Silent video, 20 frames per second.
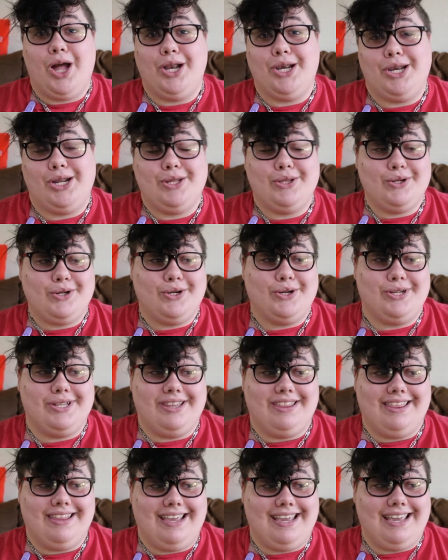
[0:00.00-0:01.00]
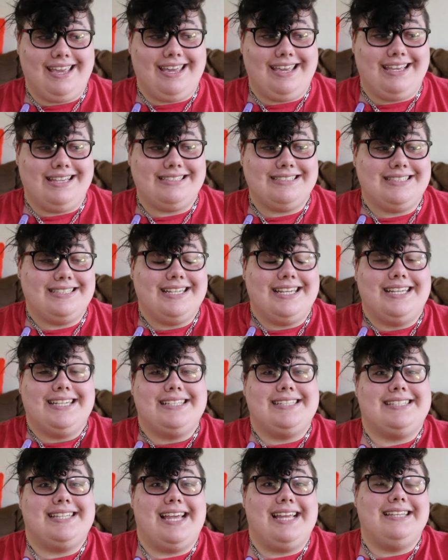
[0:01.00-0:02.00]
Another good thing is,
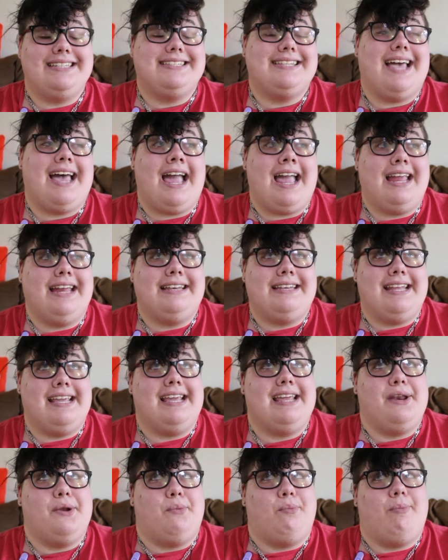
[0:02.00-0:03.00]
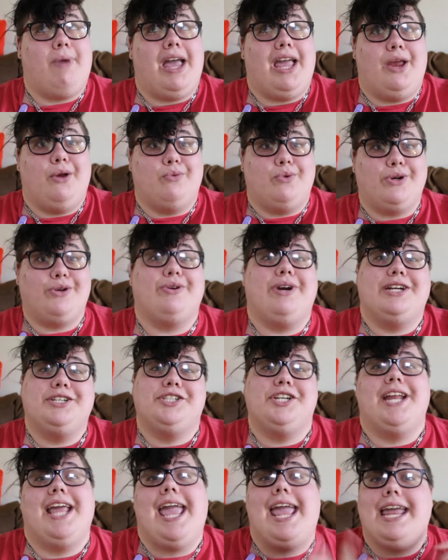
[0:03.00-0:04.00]
since I did my
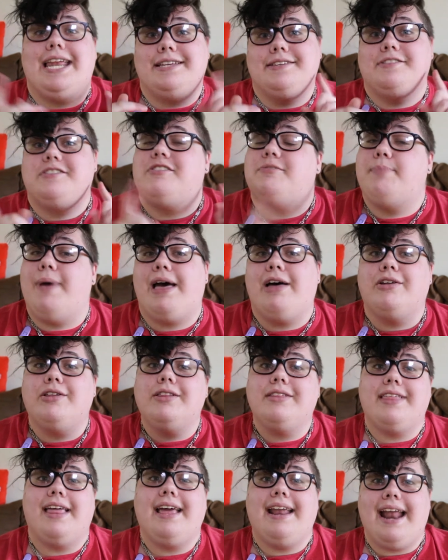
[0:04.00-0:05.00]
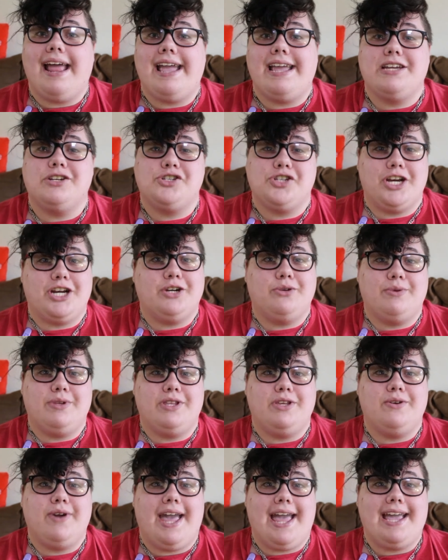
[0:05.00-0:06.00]
Regression Aid spell that I shared
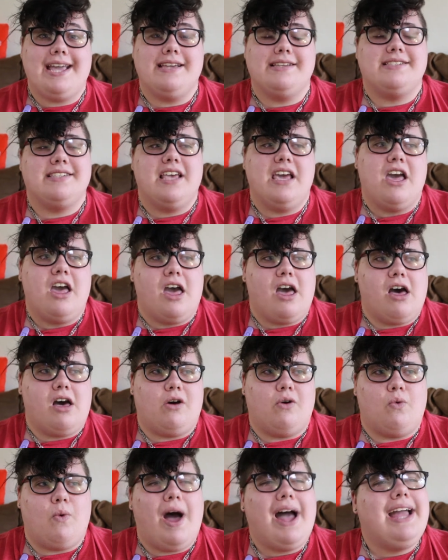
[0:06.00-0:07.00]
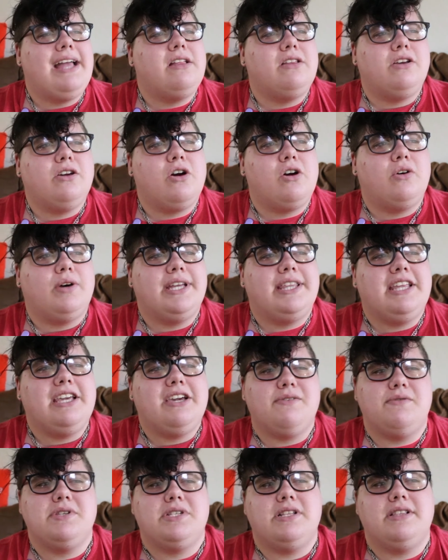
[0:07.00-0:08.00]
with you guys a while ago, I think
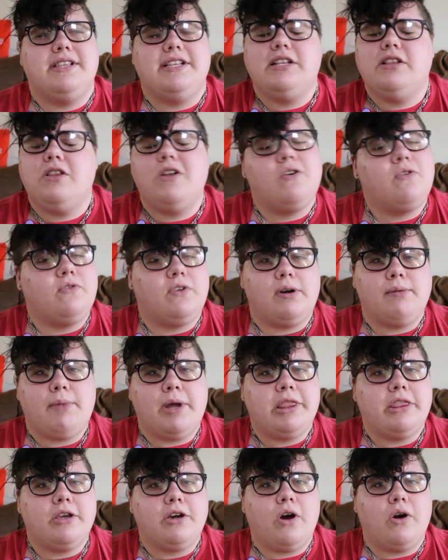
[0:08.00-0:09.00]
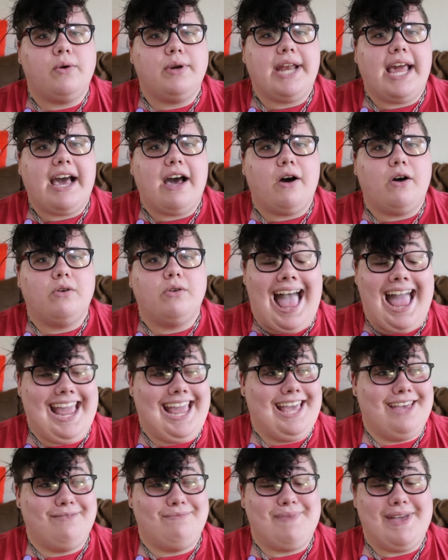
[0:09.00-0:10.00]
it was a little over a month ago now, I
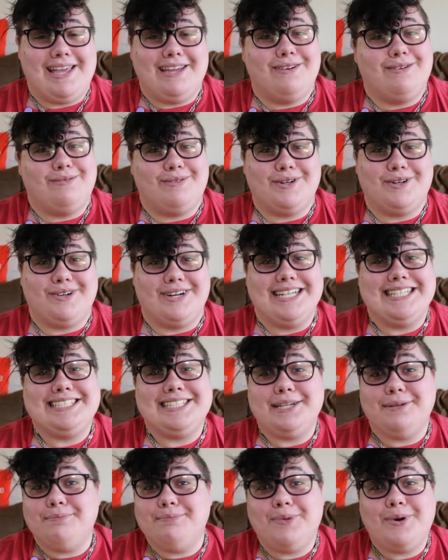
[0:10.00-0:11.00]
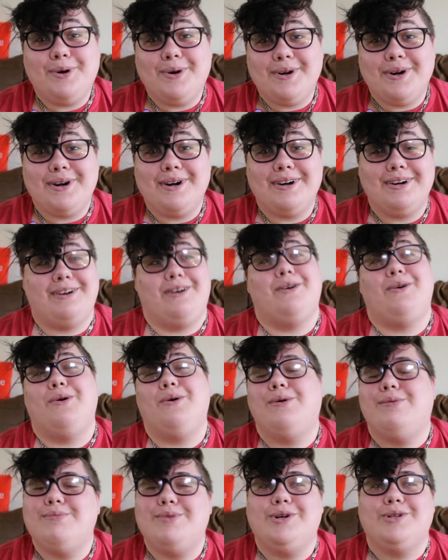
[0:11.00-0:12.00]
have been regressing more
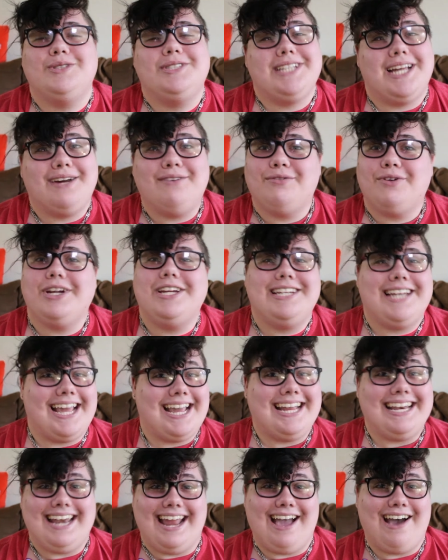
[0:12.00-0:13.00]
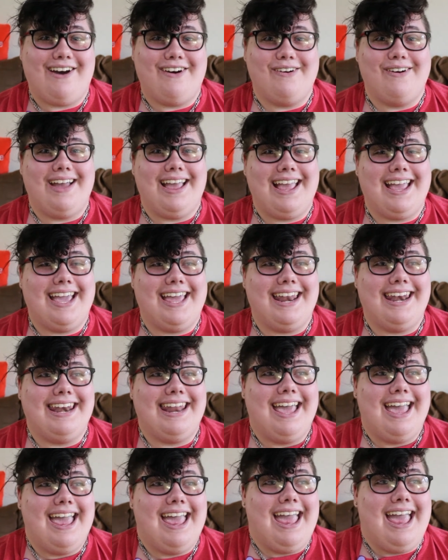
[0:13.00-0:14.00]
almost every day now,
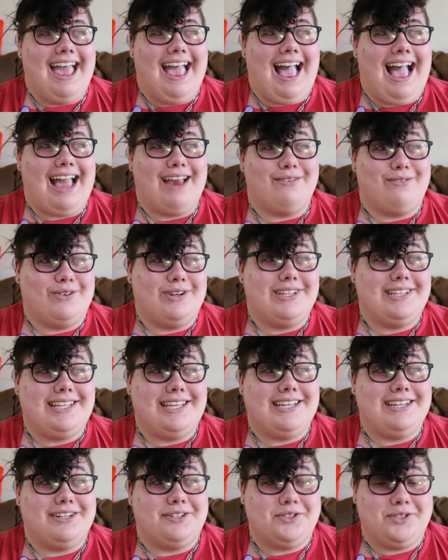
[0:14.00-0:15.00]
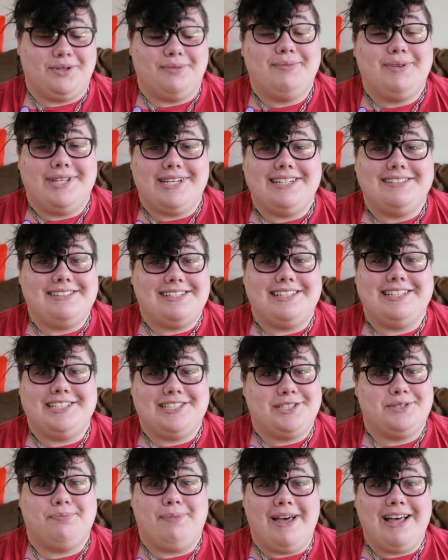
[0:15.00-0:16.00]
and I really attribute it to the
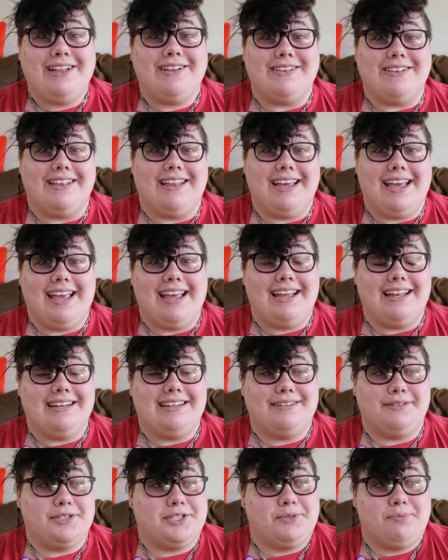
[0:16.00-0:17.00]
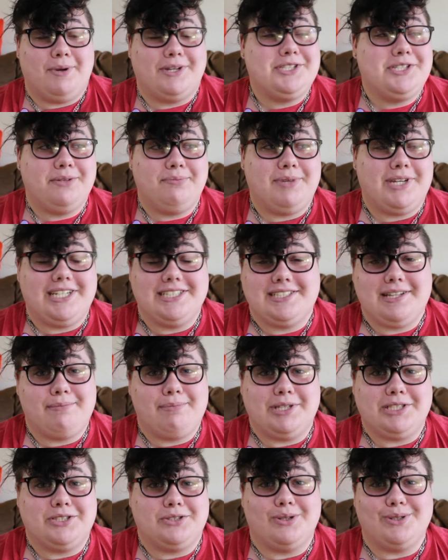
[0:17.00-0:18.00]
spell, and especially because I've
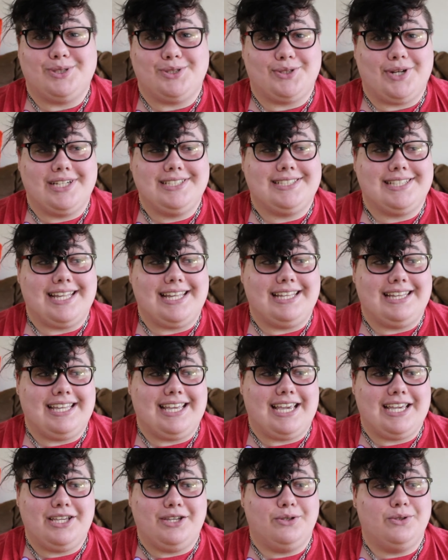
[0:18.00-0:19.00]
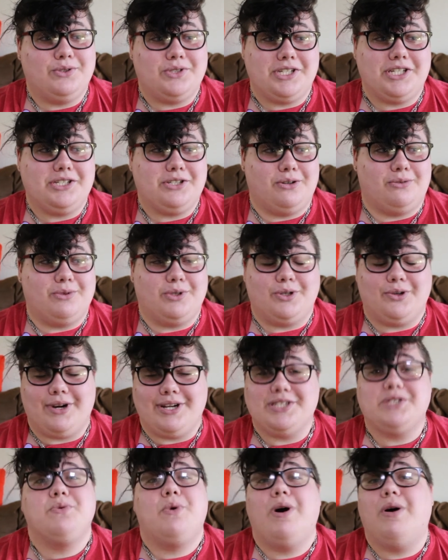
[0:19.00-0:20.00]
been so stressed lately. I usually don't
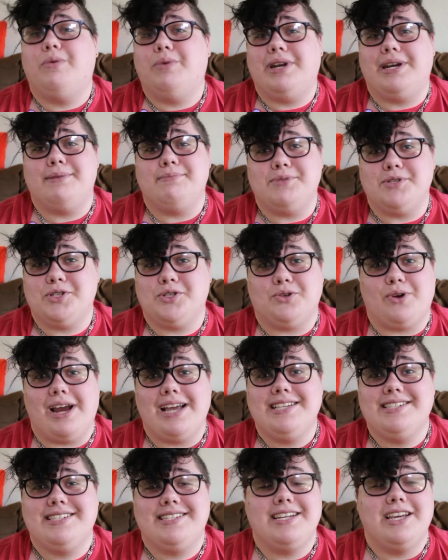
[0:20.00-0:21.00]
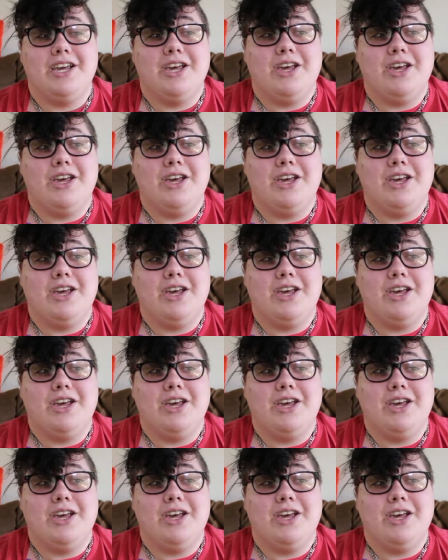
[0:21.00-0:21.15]
regress well when I'm stressed.